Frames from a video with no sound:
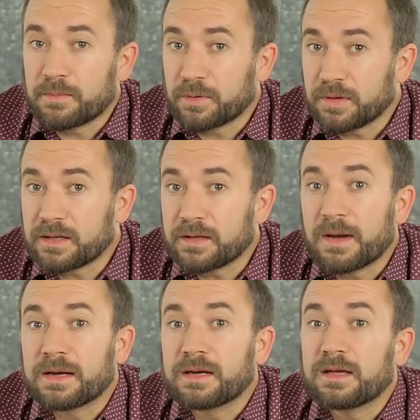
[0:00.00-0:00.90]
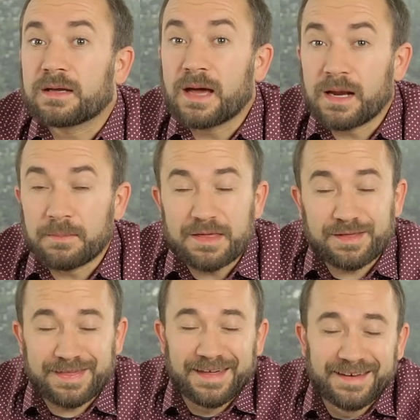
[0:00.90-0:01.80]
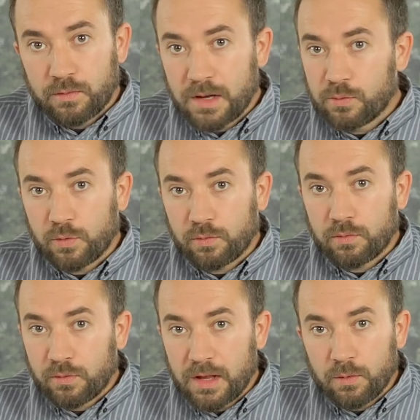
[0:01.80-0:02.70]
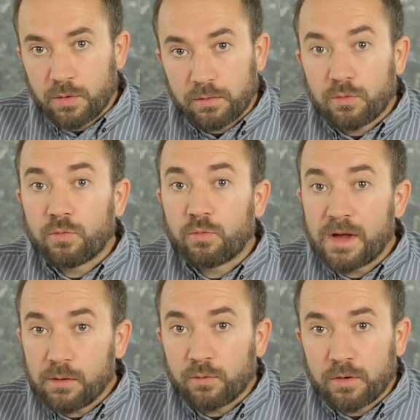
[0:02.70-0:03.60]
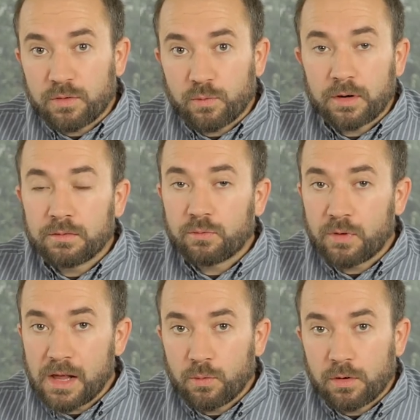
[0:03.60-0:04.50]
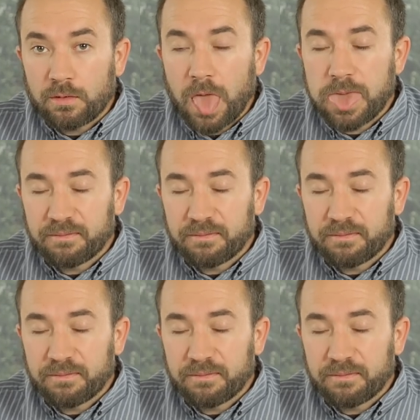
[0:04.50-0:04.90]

and politically minded economists, Railroad, railroad, railroads were, railroad,